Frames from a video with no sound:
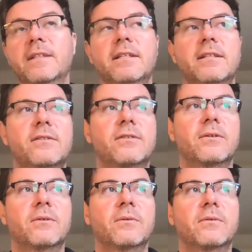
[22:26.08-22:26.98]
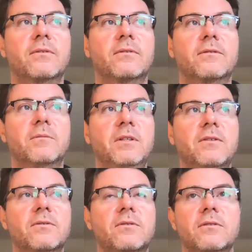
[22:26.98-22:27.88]
So to me,
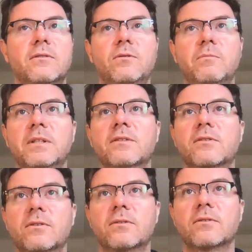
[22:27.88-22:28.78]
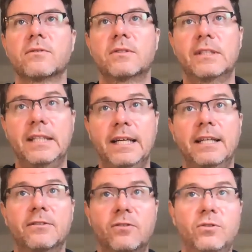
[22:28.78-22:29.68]
those are the two biggest hurdles to
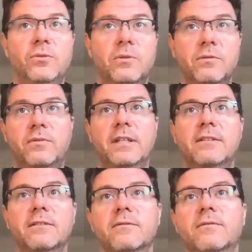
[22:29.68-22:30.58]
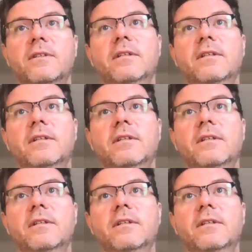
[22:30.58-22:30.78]
getting to effective